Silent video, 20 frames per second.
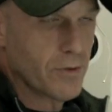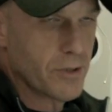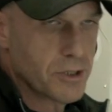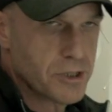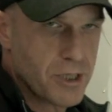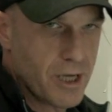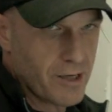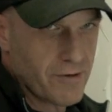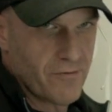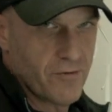going to
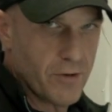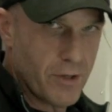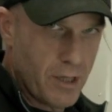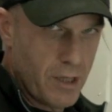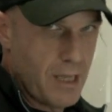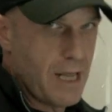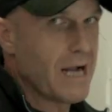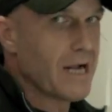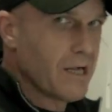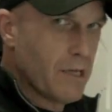check for the
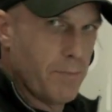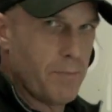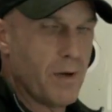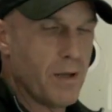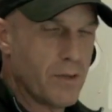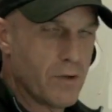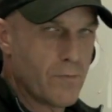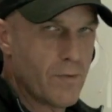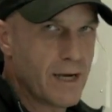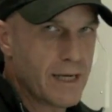lockup
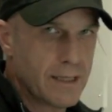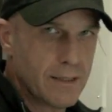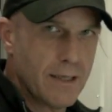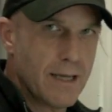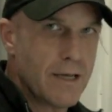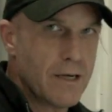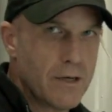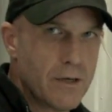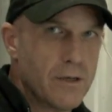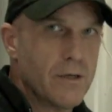on the
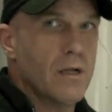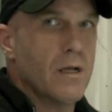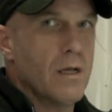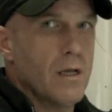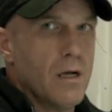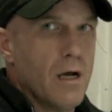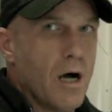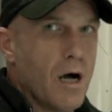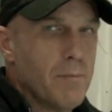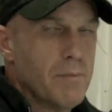regulator
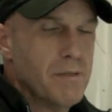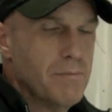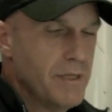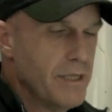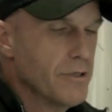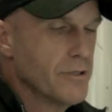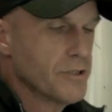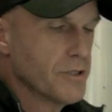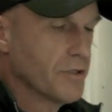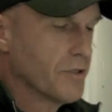um, and
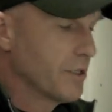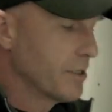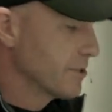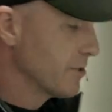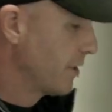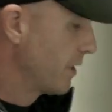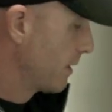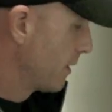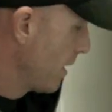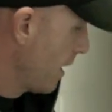meters and things like